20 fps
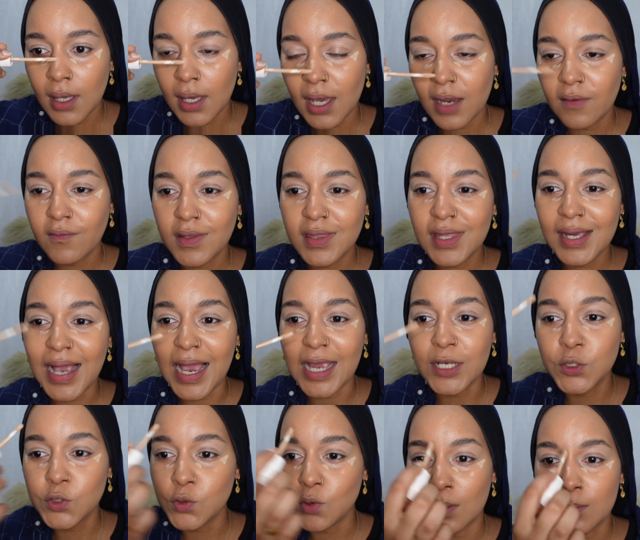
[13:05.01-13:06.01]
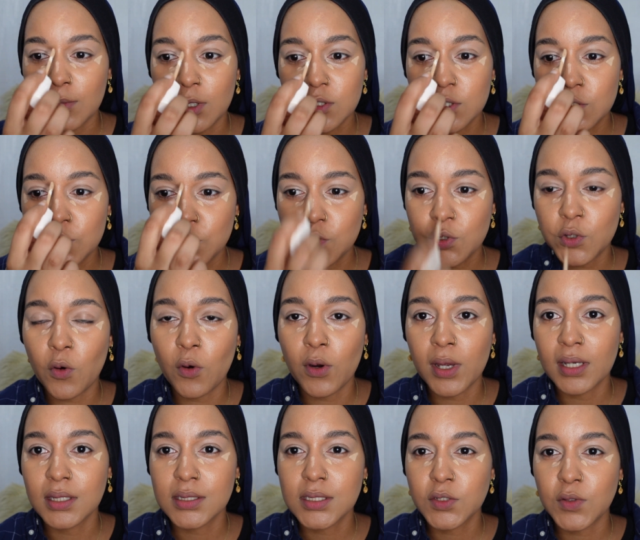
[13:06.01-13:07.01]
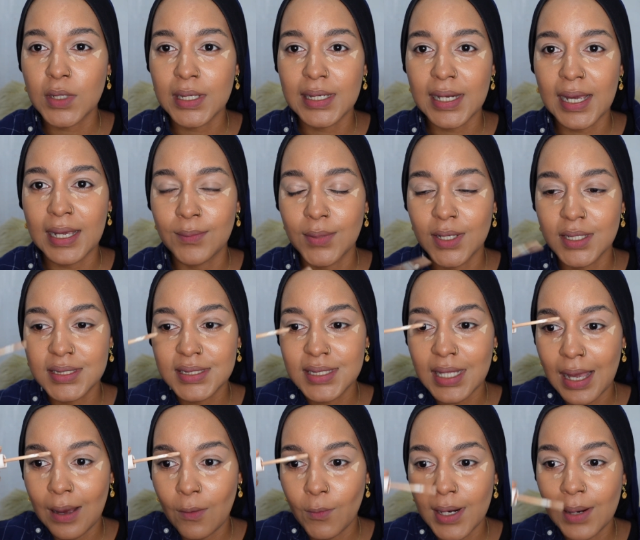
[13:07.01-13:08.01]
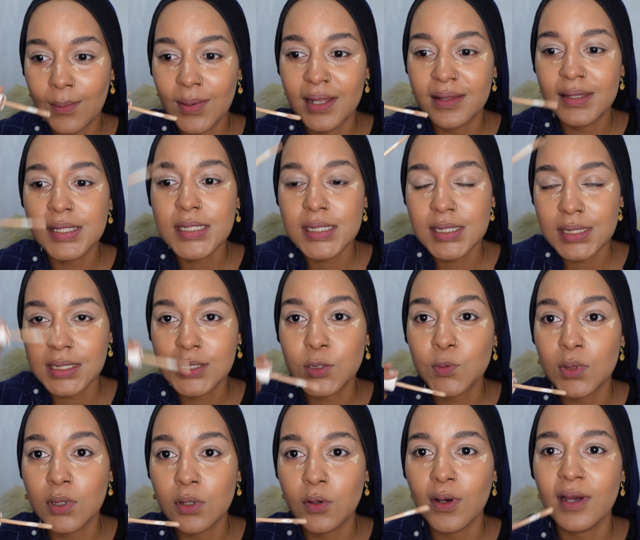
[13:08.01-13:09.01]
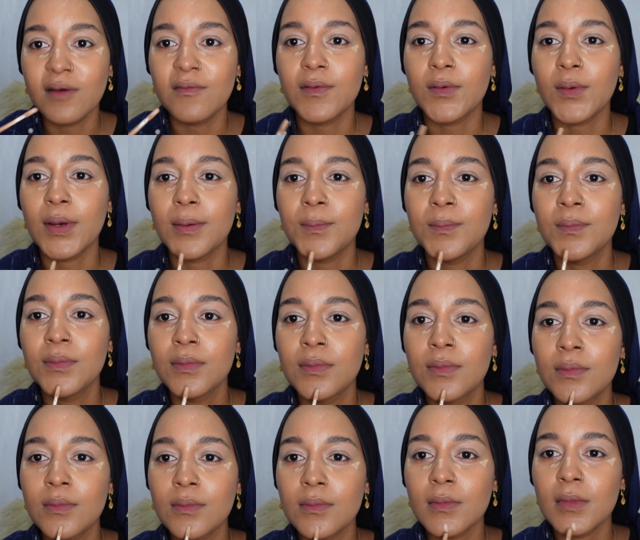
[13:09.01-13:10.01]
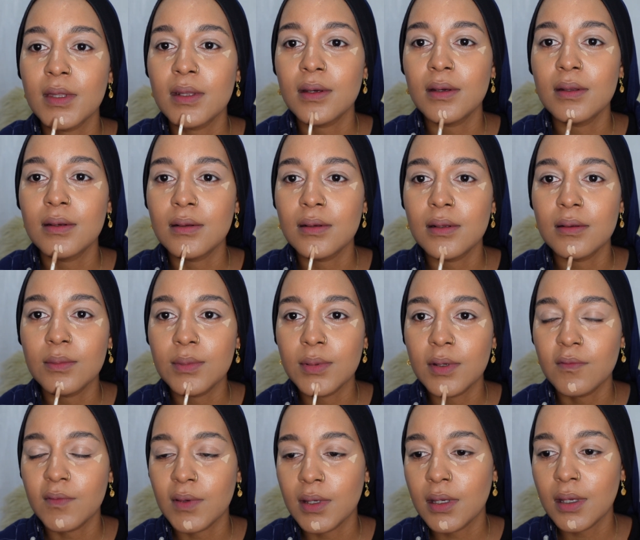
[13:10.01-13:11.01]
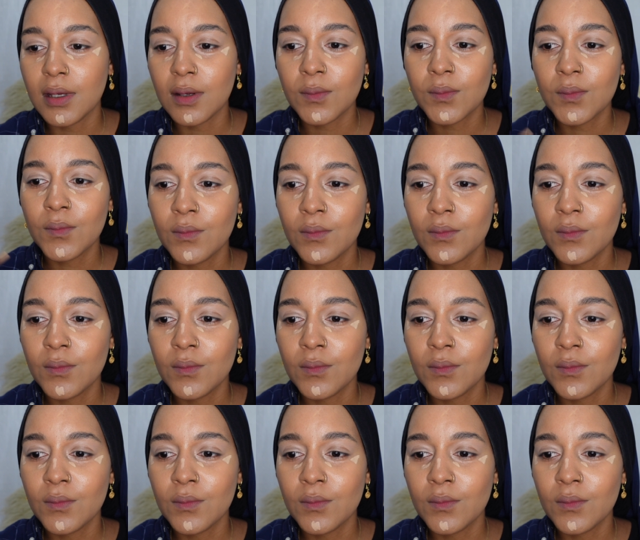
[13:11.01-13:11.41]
Everything I do, I'm not drawing a straight line because when I blend this will go everywhere. I'm gonna add a little bit over here